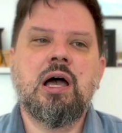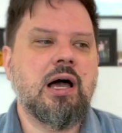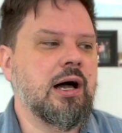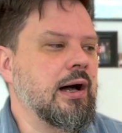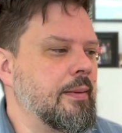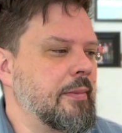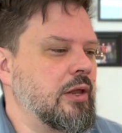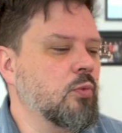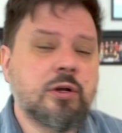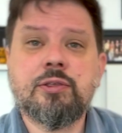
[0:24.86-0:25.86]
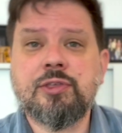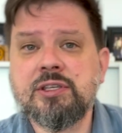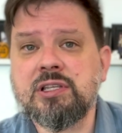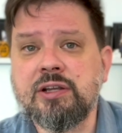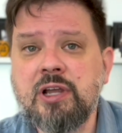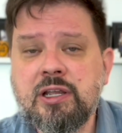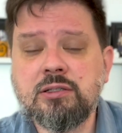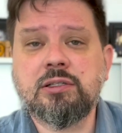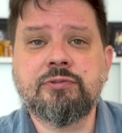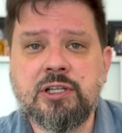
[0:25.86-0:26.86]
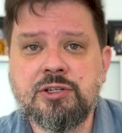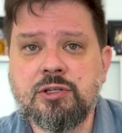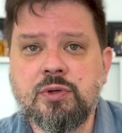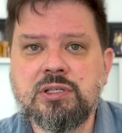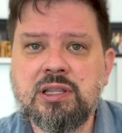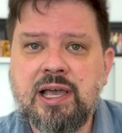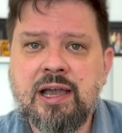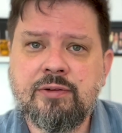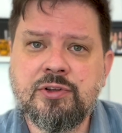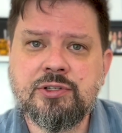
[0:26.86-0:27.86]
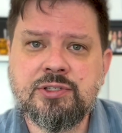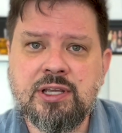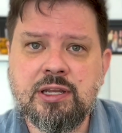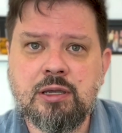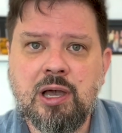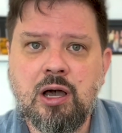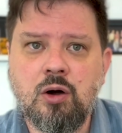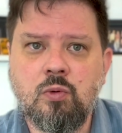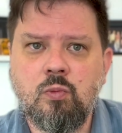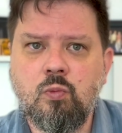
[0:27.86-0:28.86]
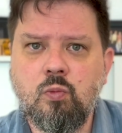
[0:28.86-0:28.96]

And one of the things that I regularly run into is a lack of understanding about